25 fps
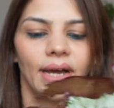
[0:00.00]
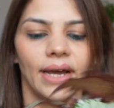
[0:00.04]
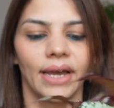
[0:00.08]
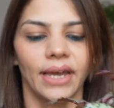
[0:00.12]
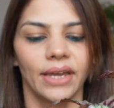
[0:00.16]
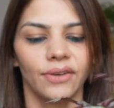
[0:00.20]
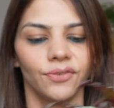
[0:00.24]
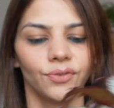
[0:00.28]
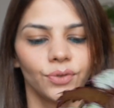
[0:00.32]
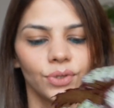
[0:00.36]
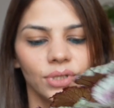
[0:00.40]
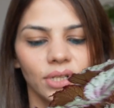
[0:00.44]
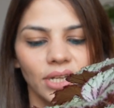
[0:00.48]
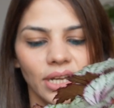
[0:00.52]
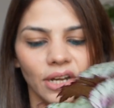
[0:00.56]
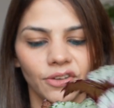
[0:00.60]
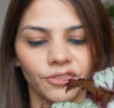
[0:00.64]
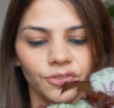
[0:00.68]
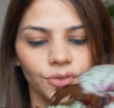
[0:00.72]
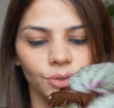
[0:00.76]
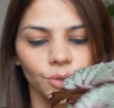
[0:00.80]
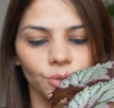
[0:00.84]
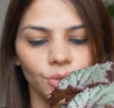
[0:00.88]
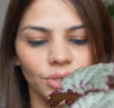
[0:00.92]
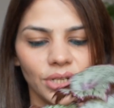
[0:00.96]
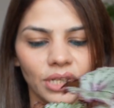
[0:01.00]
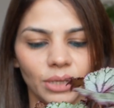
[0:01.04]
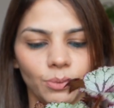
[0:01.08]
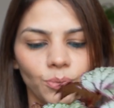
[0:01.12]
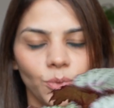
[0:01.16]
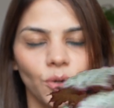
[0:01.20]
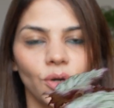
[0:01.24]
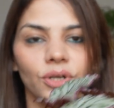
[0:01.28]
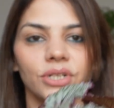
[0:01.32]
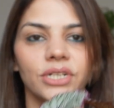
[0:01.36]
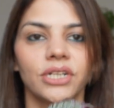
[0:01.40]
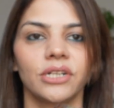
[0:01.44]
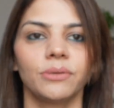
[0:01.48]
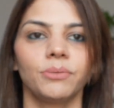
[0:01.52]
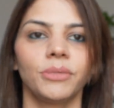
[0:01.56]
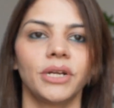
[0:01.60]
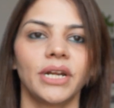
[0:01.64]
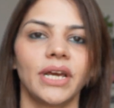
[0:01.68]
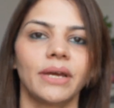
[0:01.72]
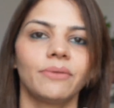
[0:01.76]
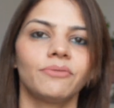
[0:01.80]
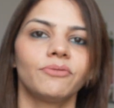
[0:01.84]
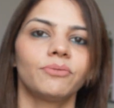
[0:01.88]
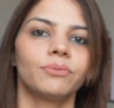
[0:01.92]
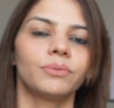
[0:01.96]
I would love to repot it,
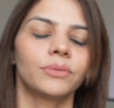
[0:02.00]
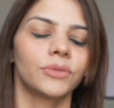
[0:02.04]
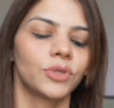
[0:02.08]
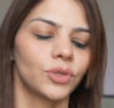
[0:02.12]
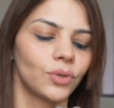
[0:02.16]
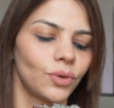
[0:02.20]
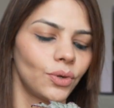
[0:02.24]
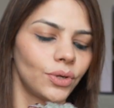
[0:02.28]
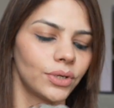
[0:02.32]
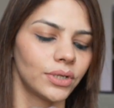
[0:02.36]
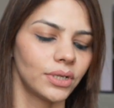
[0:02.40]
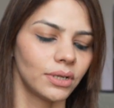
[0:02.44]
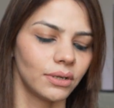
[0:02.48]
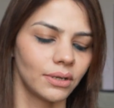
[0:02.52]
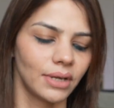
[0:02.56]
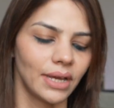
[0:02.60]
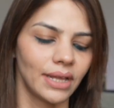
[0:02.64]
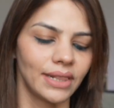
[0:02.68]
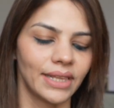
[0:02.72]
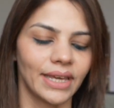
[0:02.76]
but I'm not,